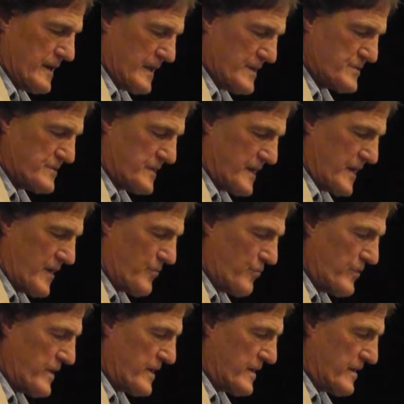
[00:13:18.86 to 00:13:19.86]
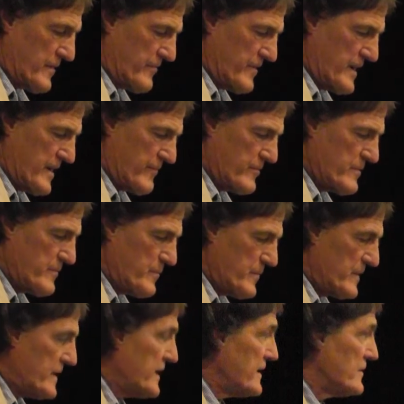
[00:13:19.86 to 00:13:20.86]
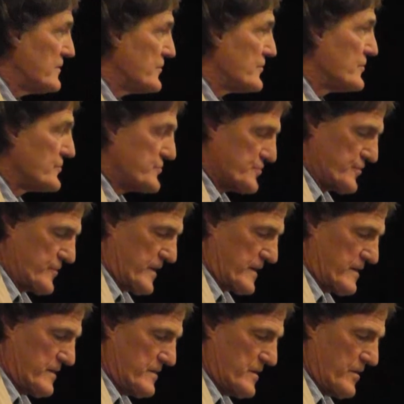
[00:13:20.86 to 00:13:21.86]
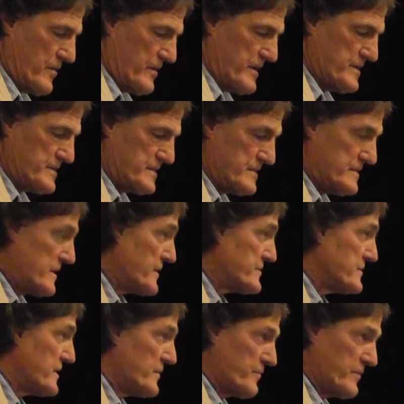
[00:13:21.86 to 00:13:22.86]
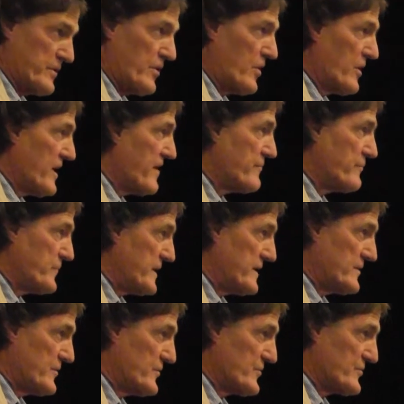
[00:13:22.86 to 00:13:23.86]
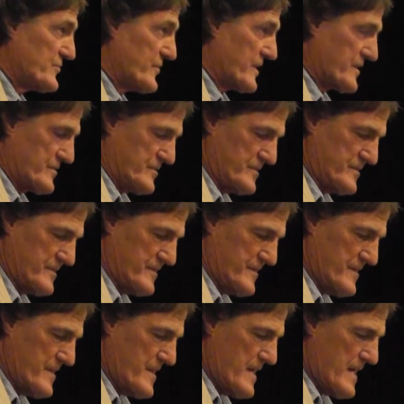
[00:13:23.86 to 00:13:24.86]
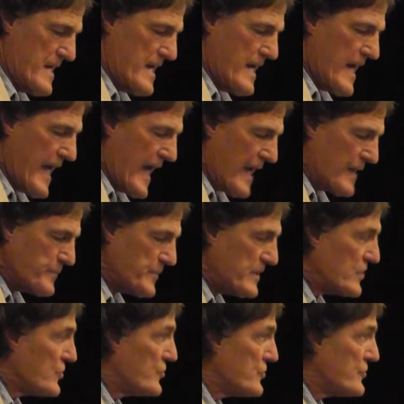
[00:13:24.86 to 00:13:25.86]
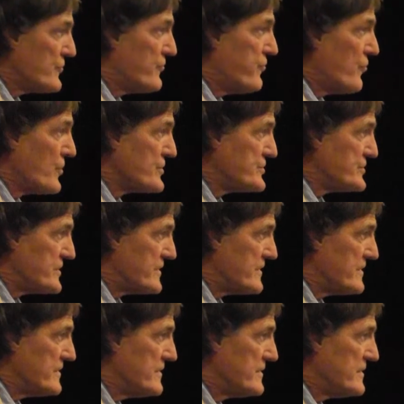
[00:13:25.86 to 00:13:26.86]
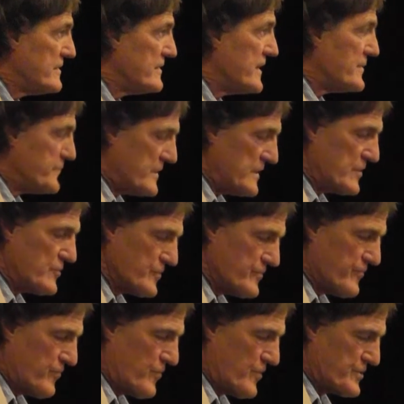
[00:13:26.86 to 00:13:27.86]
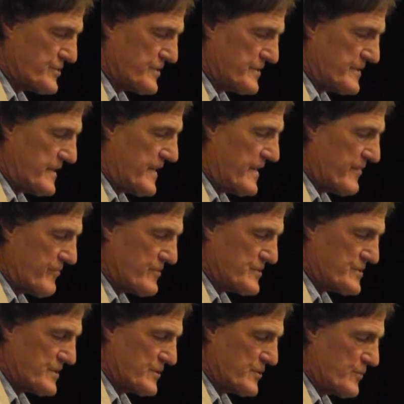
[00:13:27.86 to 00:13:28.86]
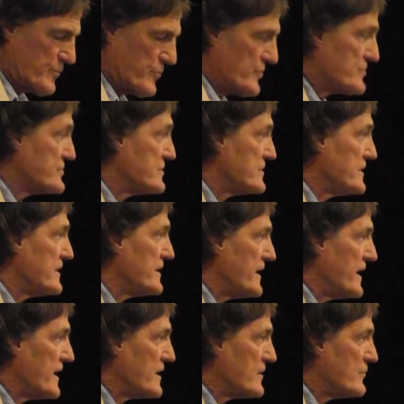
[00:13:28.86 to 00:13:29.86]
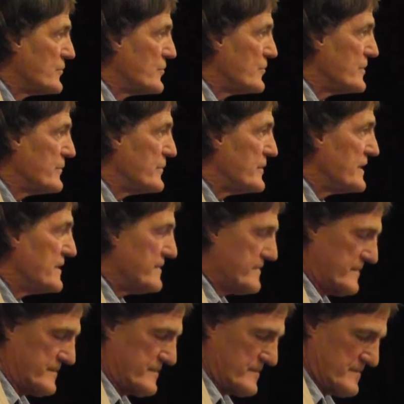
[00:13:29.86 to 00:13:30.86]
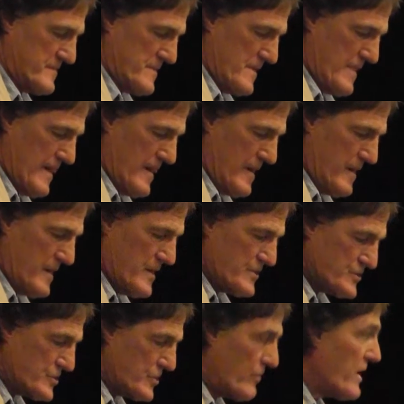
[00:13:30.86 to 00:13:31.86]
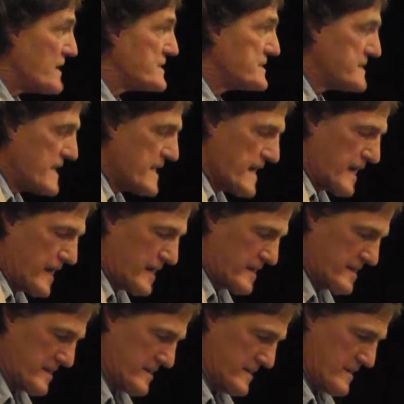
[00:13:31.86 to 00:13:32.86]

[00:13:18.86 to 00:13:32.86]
is to get rid of every mean little trick there is in us, and we all have mean little tricks, and be good fortune, to every single person and animal we meet. So I say,